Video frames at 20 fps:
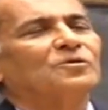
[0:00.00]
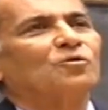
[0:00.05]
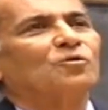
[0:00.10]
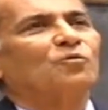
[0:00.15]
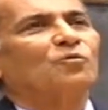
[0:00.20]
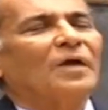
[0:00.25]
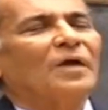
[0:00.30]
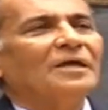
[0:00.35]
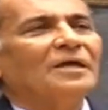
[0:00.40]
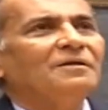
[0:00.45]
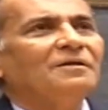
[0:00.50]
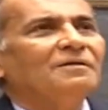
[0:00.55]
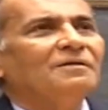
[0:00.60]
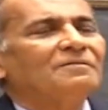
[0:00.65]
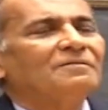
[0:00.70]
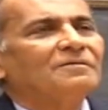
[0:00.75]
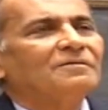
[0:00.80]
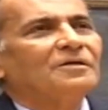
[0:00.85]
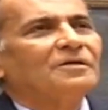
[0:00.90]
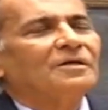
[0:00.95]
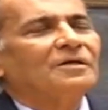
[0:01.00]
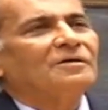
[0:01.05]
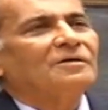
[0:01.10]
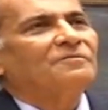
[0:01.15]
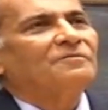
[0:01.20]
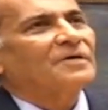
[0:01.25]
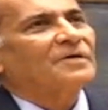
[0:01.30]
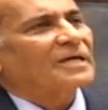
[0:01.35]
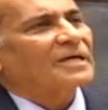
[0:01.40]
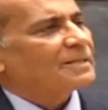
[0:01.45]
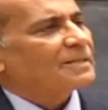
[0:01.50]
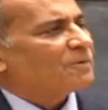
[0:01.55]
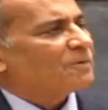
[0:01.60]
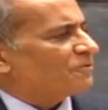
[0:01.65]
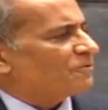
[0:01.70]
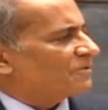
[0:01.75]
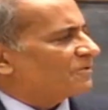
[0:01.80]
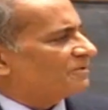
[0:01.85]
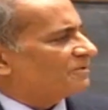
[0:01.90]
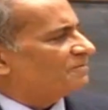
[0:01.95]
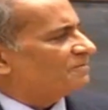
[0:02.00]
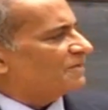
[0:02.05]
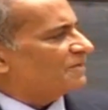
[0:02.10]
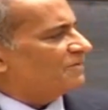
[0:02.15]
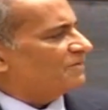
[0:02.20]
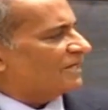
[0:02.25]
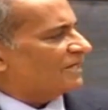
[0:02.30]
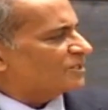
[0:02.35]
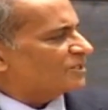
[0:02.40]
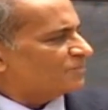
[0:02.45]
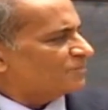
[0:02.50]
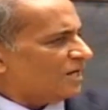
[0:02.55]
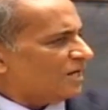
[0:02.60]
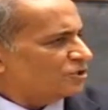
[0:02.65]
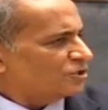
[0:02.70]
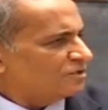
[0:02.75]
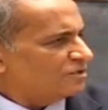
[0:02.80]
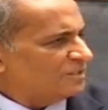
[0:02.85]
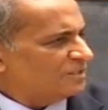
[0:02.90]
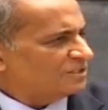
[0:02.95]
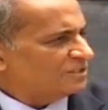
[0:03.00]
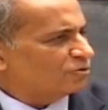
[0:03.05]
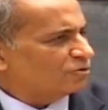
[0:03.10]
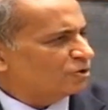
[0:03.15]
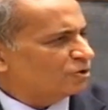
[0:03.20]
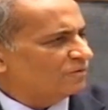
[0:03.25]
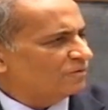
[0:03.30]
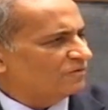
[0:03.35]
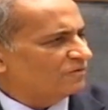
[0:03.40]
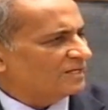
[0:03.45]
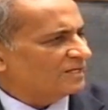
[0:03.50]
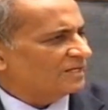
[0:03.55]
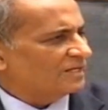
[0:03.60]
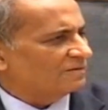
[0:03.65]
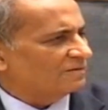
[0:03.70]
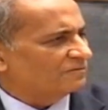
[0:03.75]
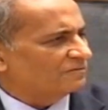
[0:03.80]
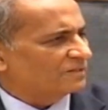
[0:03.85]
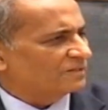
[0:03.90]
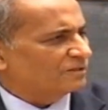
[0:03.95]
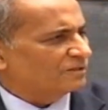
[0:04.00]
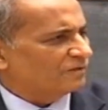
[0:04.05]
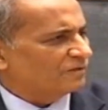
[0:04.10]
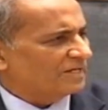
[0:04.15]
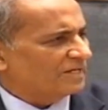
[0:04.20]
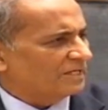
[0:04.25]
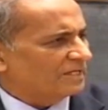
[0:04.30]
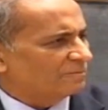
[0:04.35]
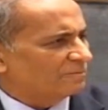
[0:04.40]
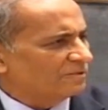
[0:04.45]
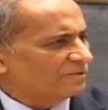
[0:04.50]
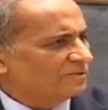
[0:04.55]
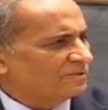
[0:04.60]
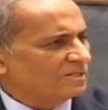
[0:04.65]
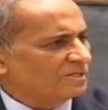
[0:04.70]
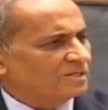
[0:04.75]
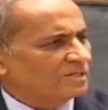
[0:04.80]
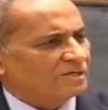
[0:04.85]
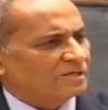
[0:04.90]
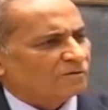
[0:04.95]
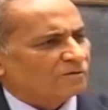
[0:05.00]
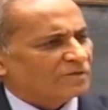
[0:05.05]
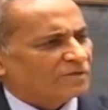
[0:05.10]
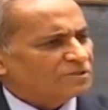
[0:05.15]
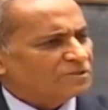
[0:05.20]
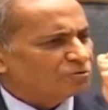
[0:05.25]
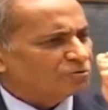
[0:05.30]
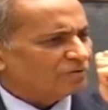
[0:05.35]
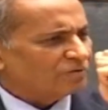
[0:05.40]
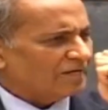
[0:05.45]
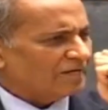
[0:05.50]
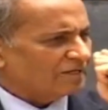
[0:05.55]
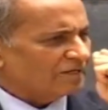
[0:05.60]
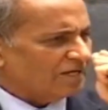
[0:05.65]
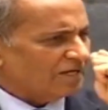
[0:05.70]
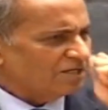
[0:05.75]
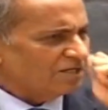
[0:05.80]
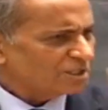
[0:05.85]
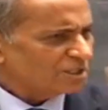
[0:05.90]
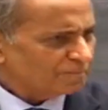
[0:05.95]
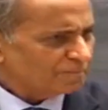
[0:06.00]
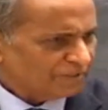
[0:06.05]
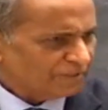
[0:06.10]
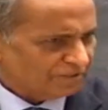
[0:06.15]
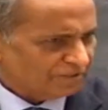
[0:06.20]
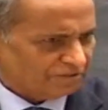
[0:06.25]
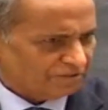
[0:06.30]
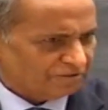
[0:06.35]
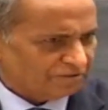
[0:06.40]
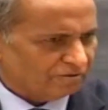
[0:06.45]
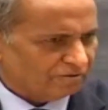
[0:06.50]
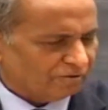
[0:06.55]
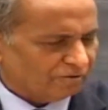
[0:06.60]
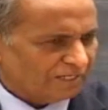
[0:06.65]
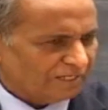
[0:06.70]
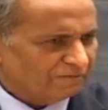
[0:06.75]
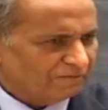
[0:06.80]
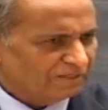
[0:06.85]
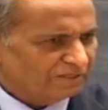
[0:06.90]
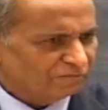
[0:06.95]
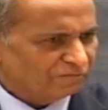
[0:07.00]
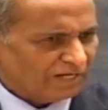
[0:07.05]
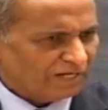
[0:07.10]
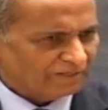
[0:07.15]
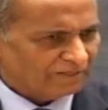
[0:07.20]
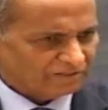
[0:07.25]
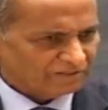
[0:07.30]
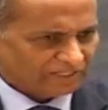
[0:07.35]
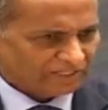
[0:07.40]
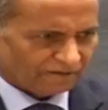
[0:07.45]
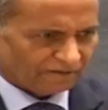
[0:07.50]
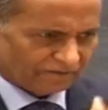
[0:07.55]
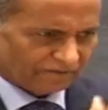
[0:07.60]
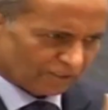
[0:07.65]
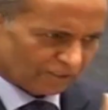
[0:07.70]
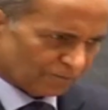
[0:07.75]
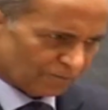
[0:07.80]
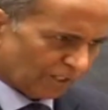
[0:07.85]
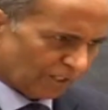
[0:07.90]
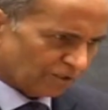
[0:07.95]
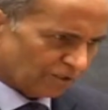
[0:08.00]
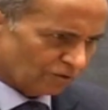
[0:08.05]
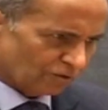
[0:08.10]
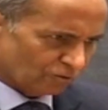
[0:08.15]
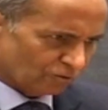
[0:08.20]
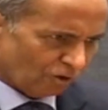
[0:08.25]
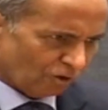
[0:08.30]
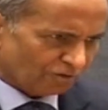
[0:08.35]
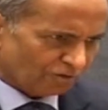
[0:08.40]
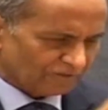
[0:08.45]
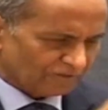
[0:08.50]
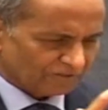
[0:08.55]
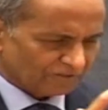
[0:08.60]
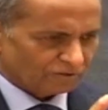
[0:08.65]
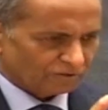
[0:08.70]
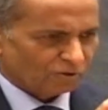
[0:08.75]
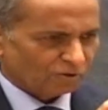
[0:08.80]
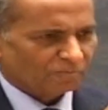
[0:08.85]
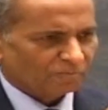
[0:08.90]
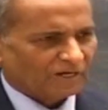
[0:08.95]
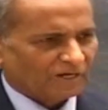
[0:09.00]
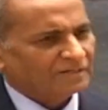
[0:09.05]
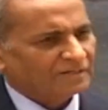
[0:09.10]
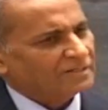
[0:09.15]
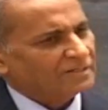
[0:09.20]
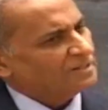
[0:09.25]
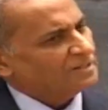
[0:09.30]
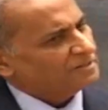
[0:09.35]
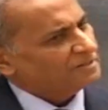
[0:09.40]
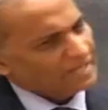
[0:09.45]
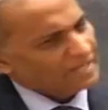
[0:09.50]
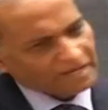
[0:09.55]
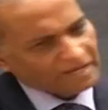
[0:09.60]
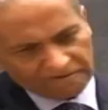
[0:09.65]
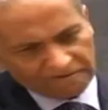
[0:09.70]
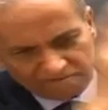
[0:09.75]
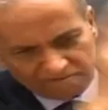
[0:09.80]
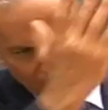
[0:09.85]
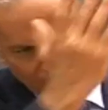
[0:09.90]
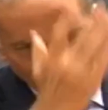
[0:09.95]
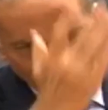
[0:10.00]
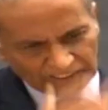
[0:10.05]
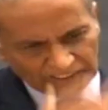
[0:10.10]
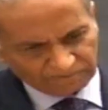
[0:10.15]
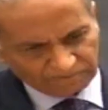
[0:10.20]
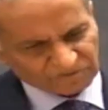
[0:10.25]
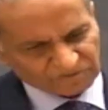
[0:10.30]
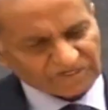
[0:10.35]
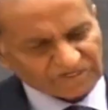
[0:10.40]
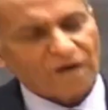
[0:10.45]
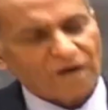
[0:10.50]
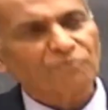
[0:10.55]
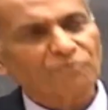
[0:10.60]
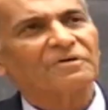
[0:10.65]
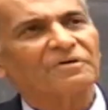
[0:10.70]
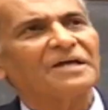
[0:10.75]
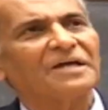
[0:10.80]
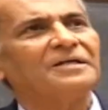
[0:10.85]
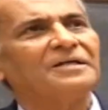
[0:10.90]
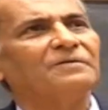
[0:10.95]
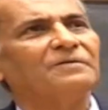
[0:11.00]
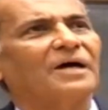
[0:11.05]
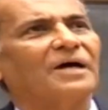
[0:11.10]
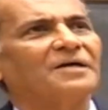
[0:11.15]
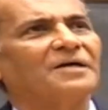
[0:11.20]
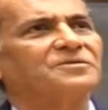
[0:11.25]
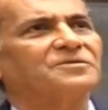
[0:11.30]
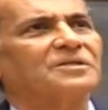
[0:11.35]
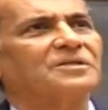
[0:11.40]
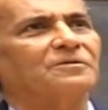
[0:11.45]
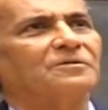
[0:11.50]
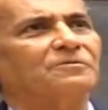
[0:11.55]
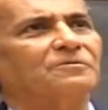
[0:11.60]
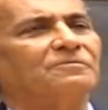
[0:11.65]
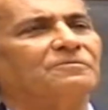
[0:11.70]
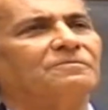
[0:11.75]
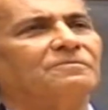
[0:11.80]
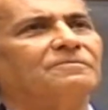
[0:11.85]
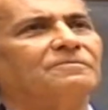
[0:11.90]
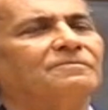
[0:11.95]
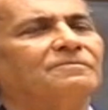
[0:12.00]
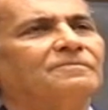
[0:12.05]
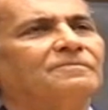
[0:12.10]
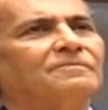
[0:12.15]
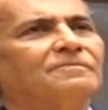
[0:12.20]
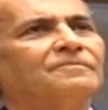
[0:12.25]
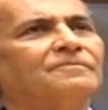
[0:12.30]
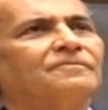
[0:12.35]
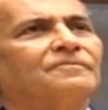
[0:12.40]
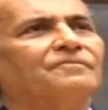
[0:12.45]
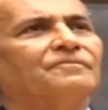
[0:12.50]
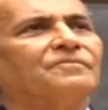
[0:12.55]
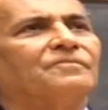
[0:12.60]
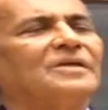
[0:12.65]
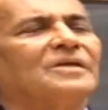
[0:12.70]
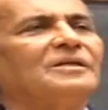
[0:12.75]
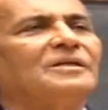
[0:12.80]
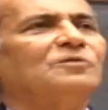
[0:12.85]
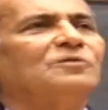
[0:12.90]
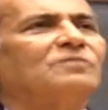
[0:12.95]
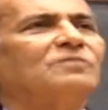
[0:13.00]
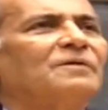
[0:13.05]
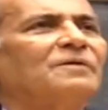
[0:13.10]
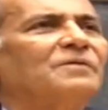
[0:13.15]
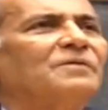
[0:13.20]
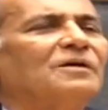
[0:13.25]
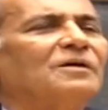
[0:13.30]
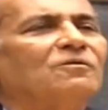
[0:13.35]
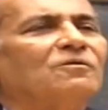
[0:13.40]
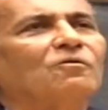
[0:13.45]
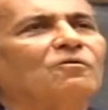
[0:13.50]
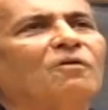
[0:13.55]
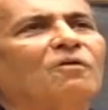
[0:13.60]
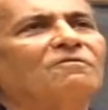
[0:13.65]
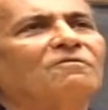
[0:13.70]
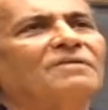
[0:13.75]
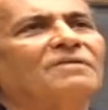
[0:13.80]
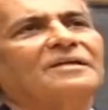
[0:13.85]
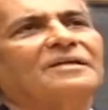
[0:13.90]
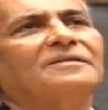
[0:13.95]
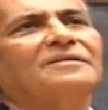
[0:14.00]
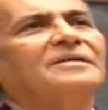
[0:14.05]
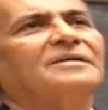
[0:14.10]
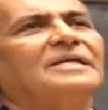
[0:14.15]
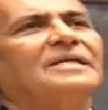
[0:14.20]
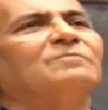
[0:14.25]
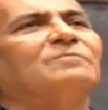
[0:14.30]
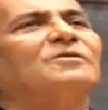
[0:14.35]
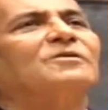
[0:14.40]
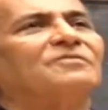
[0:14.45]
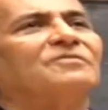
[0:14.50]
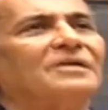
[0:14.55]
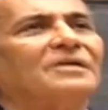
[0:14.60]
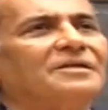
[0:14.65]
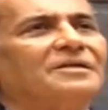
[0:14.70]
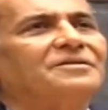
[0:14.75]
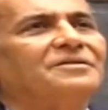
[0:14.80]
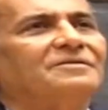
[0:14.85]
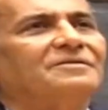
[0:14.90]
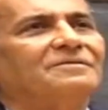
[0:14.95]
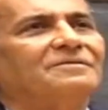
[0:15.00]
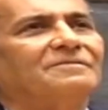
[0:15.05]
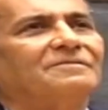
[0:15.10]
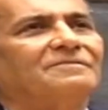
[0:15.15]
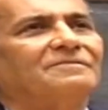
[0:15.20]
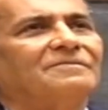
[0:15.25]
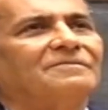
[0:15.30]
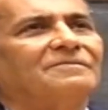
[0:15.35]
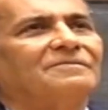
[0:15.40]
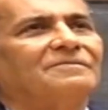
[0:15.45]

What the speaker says: So when, forget about giving expression which is going to be variable. Once you try and interpret it, or give it, if you like, this kind of expression through doctrines and dogma, then it becomes downright divisive. That is why we have conflict in the name of religion.